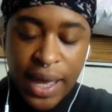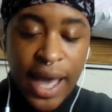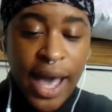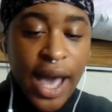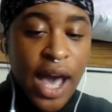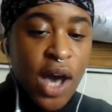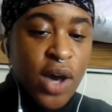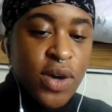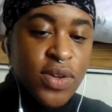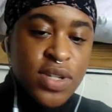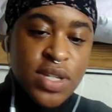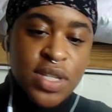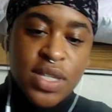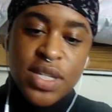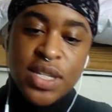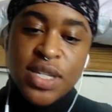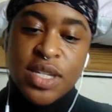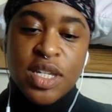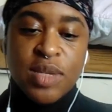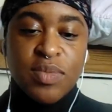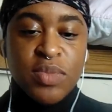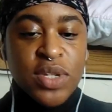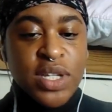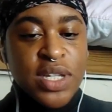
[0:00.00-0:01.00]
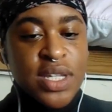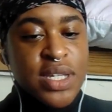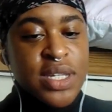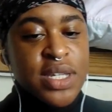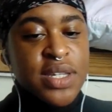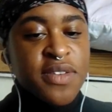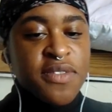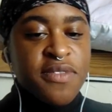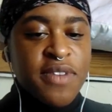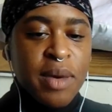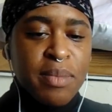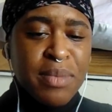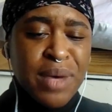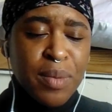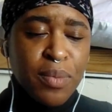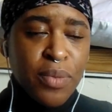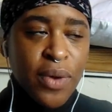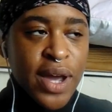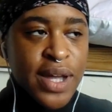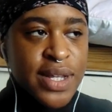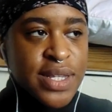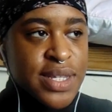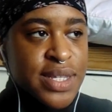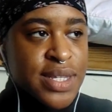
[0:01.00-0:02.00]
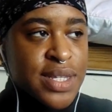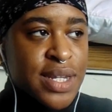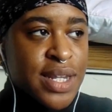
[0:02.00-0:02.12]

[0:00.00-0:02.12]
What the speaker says: how do these communities affect my practice.